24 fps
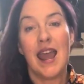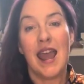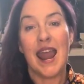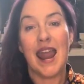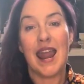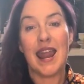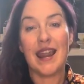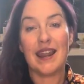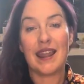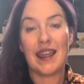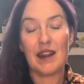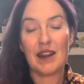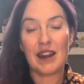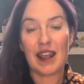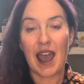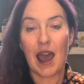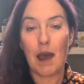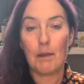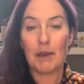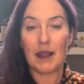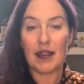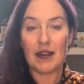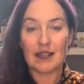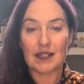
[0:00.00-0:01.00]
He can
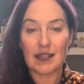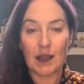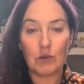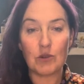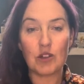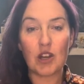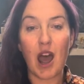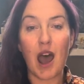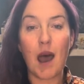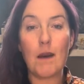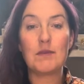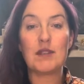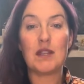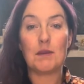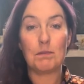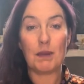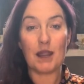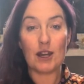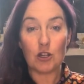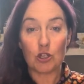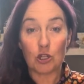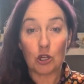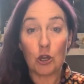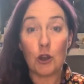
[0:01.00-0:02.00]
come in sometimes a
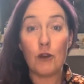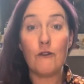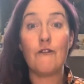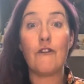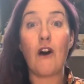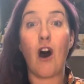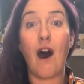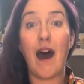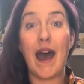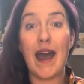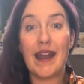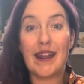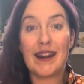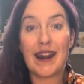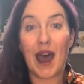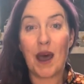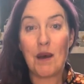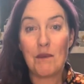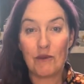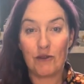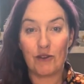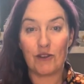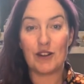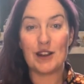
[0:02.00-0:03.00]
bit too fired
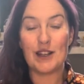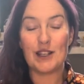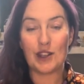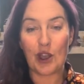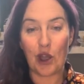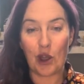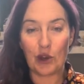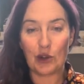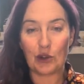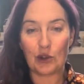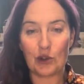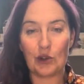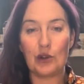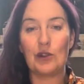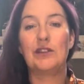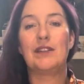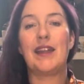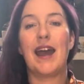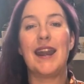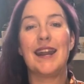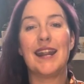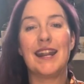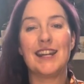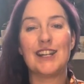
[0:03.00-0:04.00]
up for his own good,
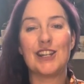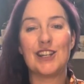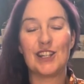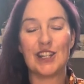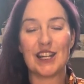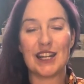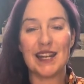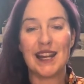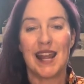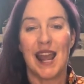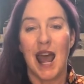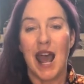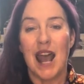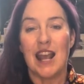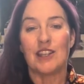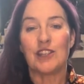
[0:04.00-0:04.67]
that energy.